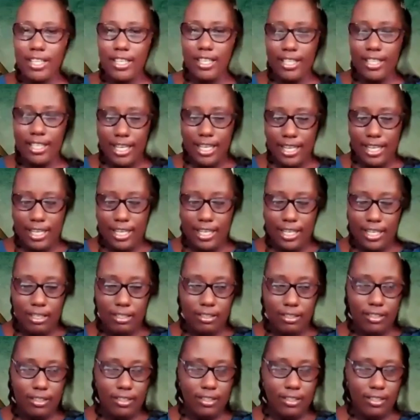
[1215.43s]
inclined, and
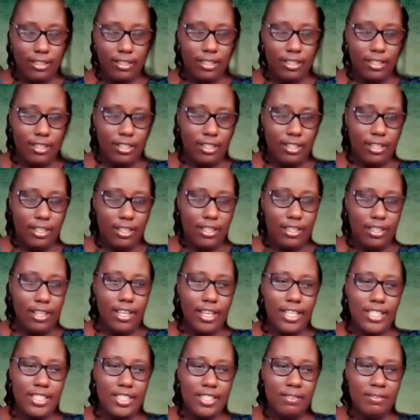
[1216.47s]
there are
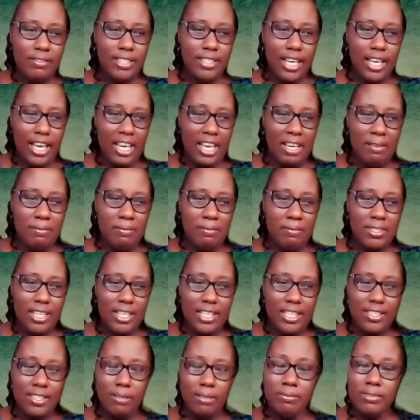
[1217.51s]
lots of times
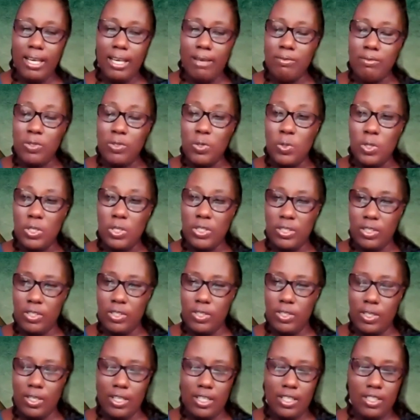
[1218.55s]
that sometimes you go to
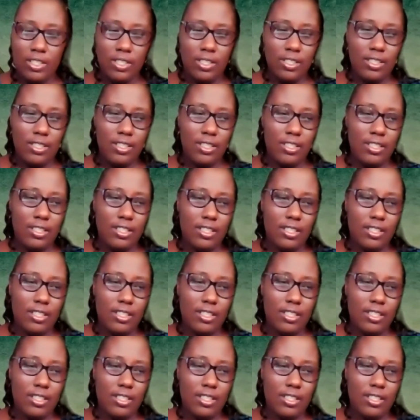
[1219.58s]
church